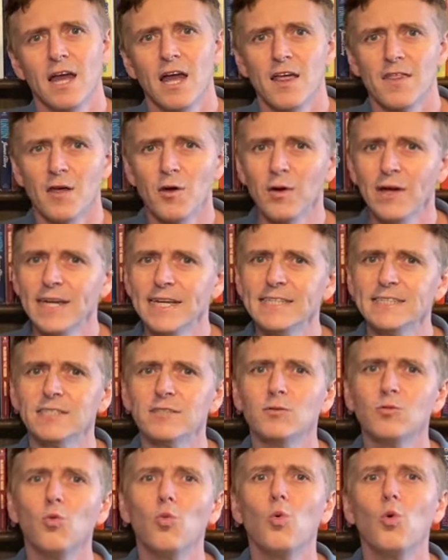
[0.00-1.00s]
Though heat
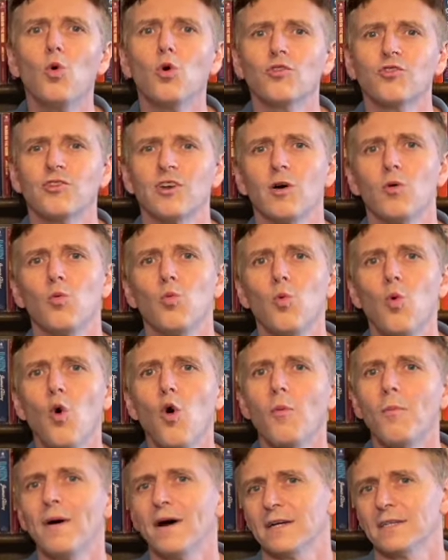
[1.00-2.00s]
and water
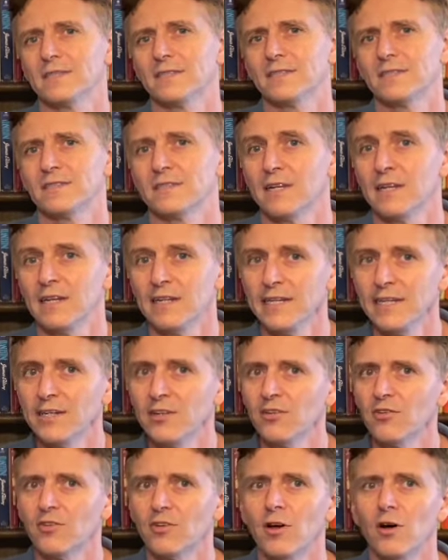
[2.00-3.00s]
warp us,
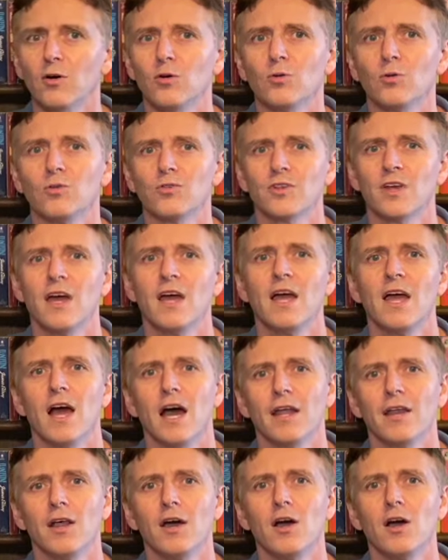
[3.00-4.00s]
leaders hold
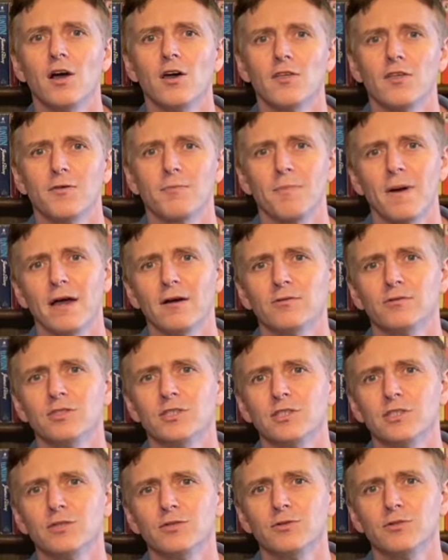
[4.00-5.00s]
an earth-bound
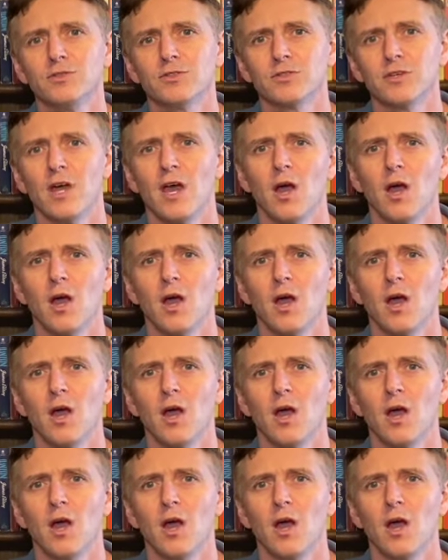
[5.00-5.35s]
use,